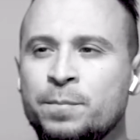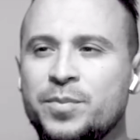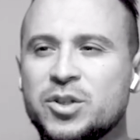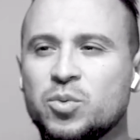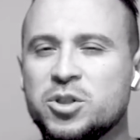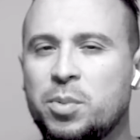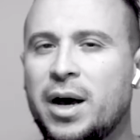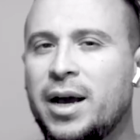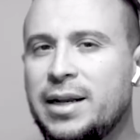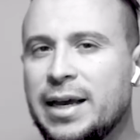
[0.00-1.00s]
this one's
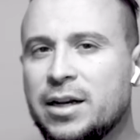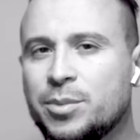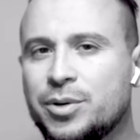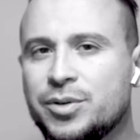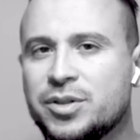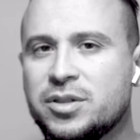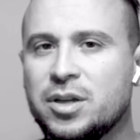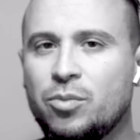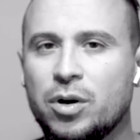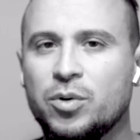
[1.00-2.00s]
behind Animals,
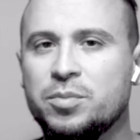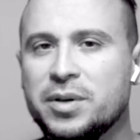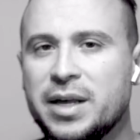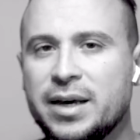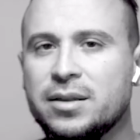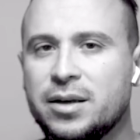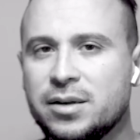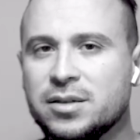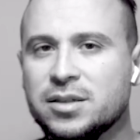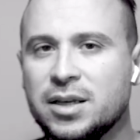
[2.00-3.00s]
somewhere with Black
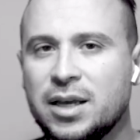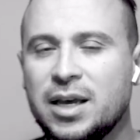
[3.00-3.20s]
Lungs.